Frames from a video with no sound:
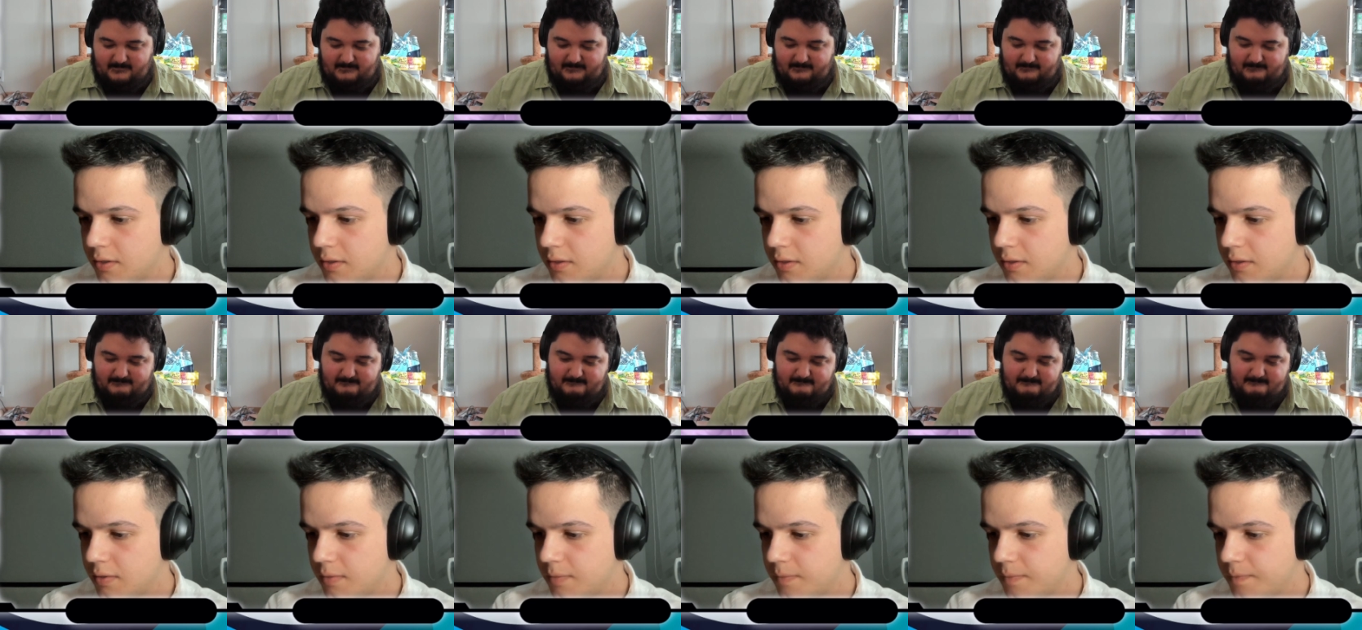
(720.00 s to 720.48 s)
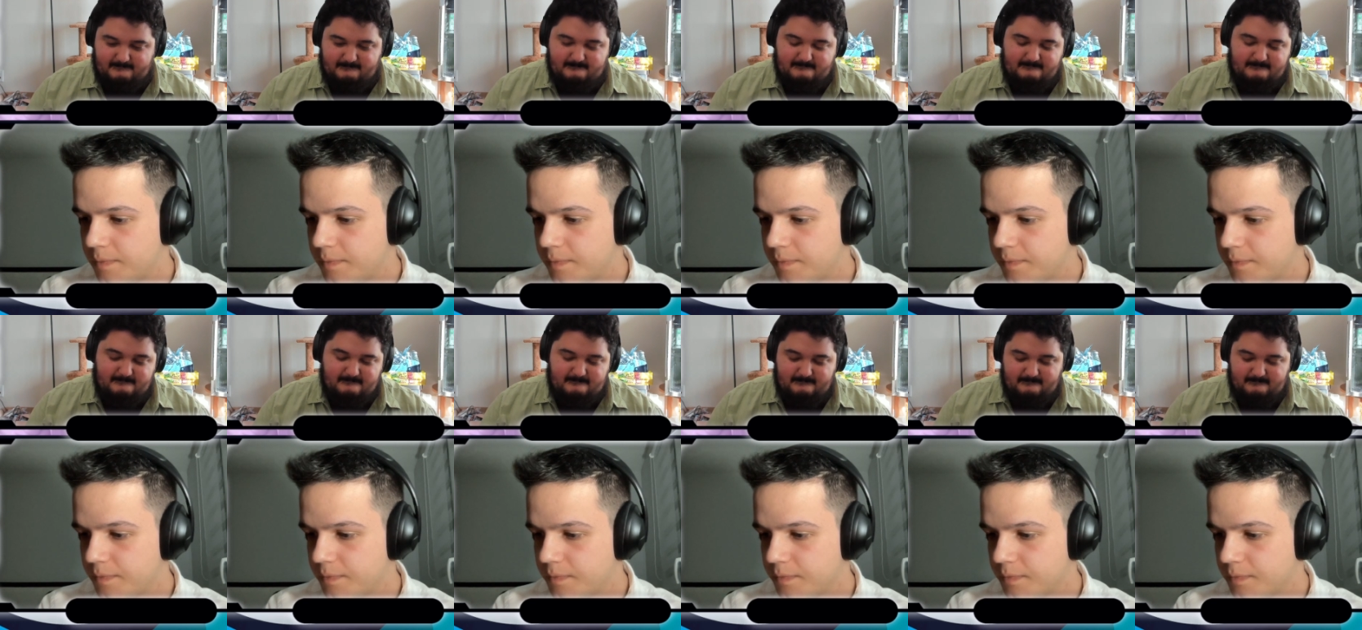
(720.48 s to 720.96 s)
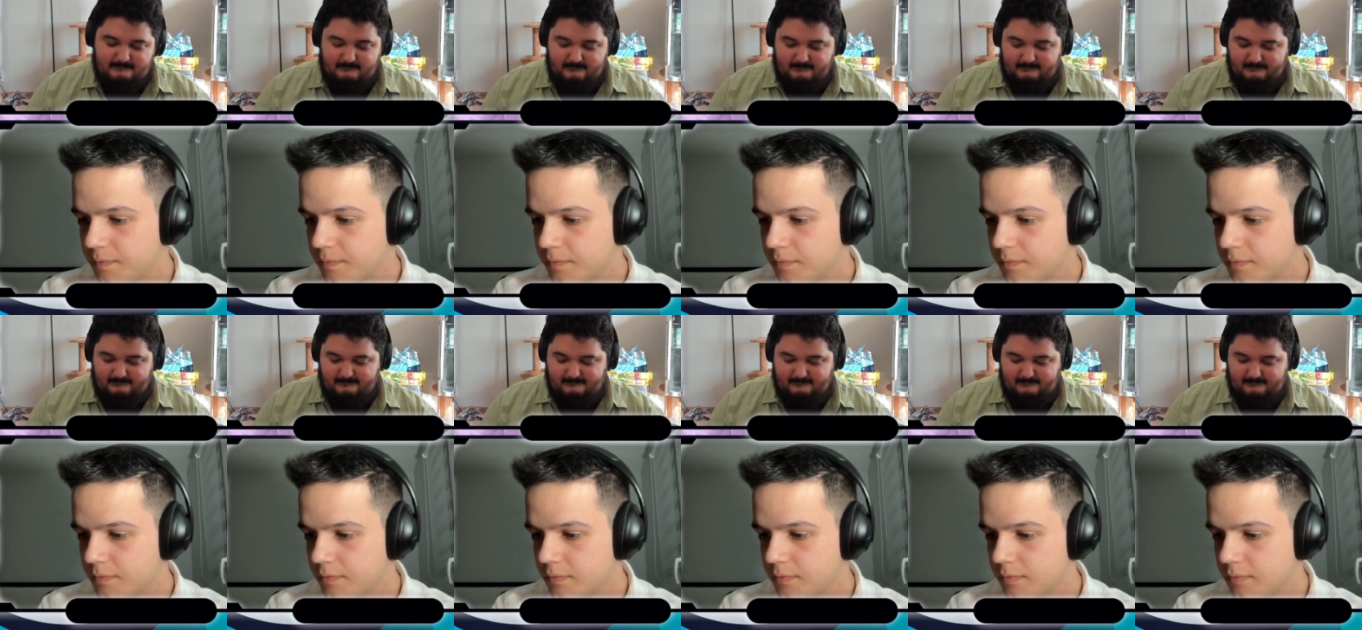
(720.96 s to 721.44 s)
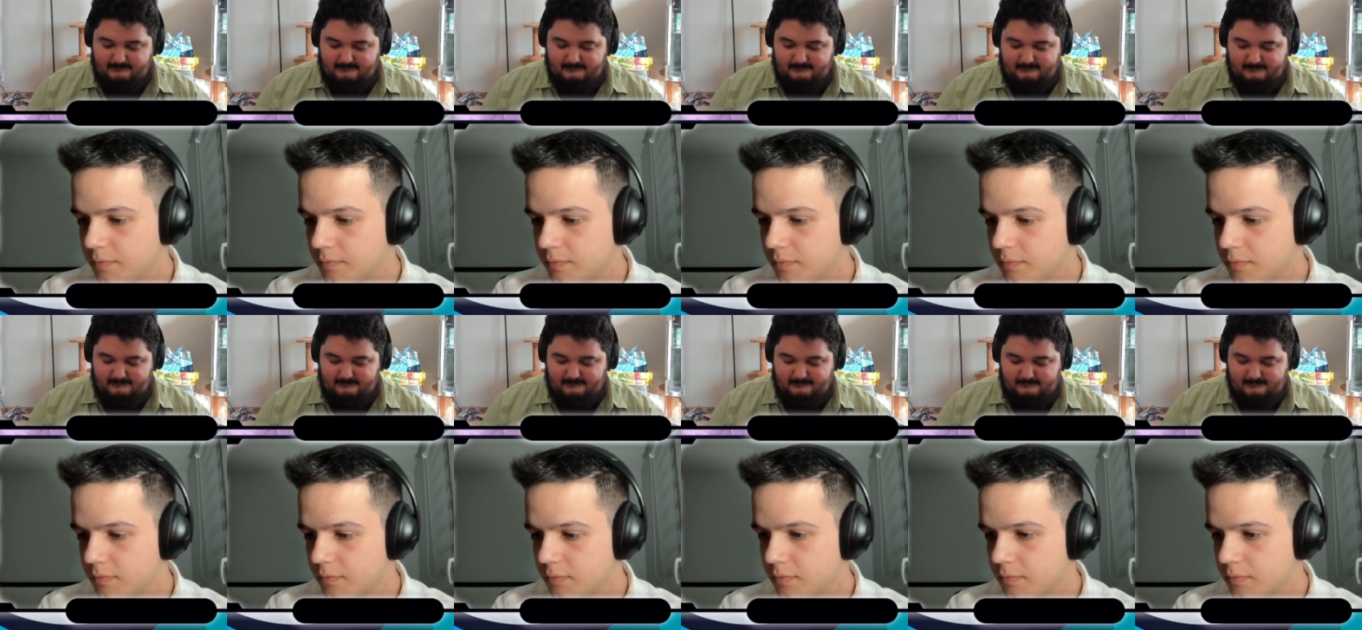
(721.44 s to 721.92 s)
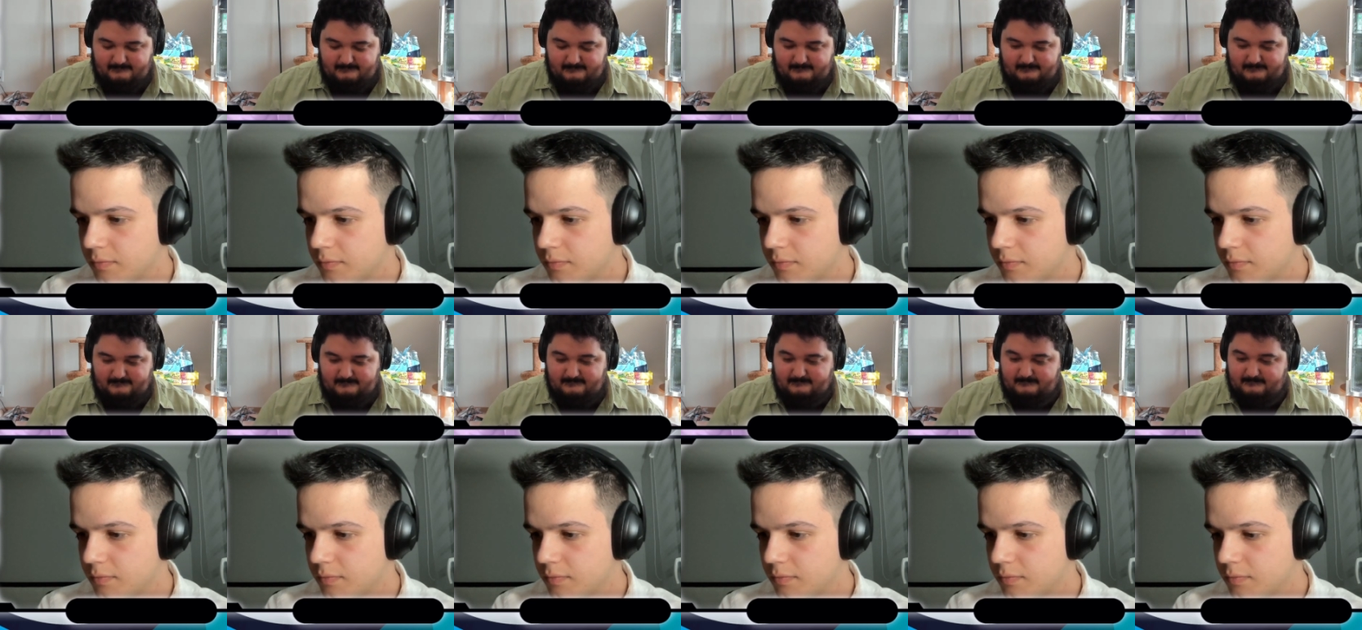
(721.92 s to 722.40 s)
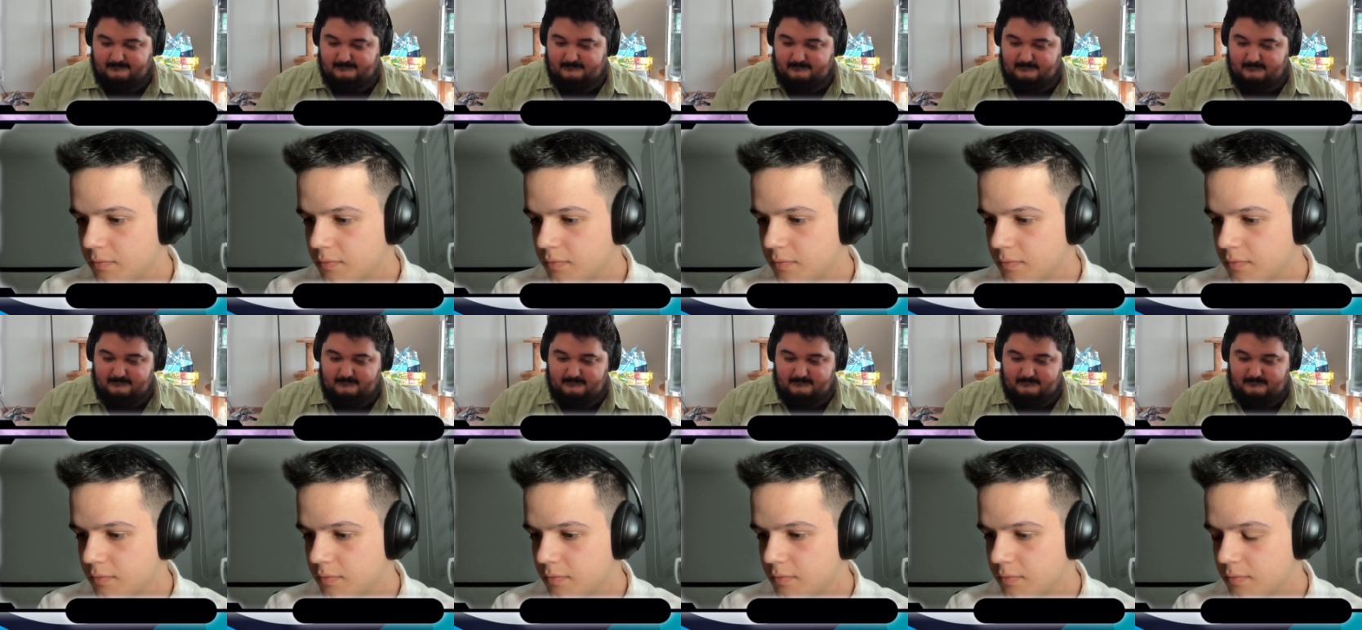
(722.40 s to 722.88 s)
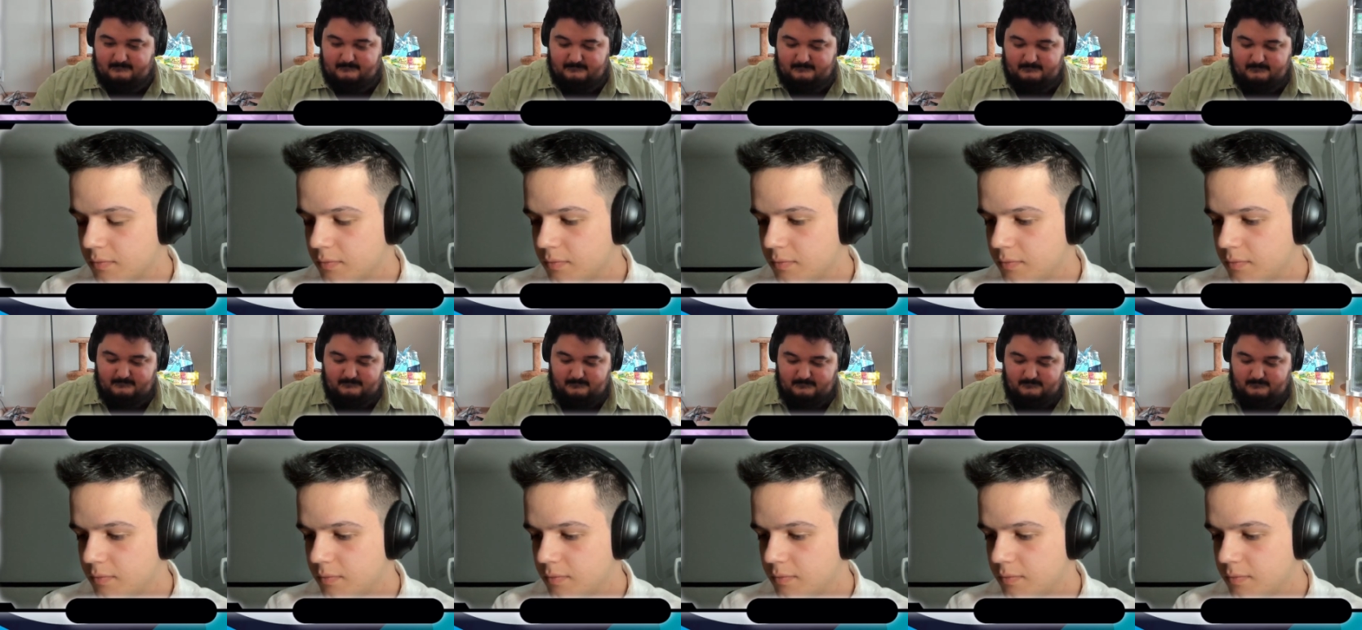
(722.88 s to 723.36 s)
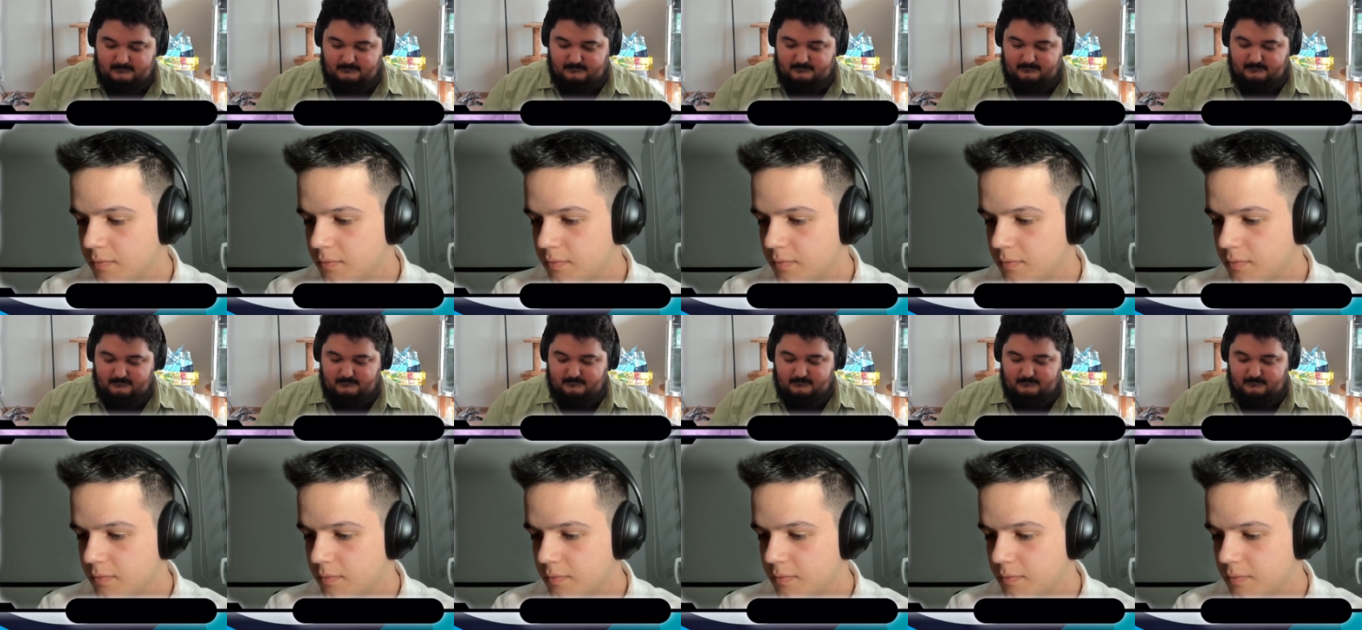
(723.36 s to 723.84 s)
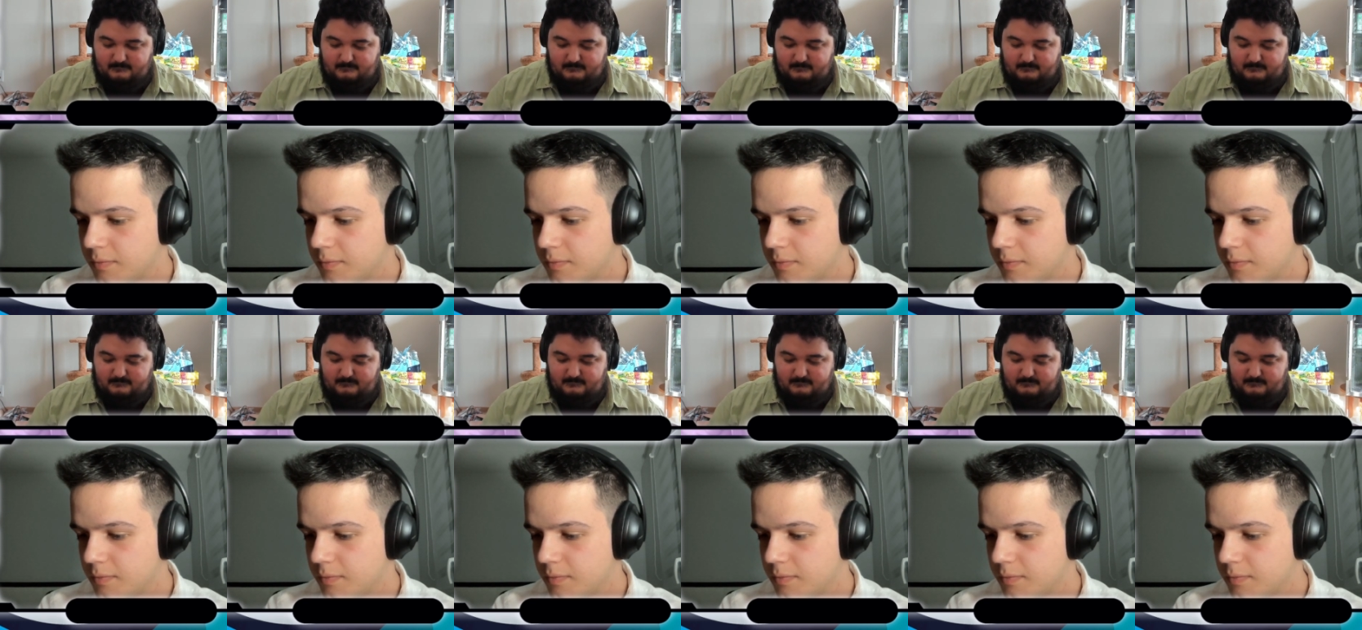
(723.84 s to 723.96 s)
(no one is talking)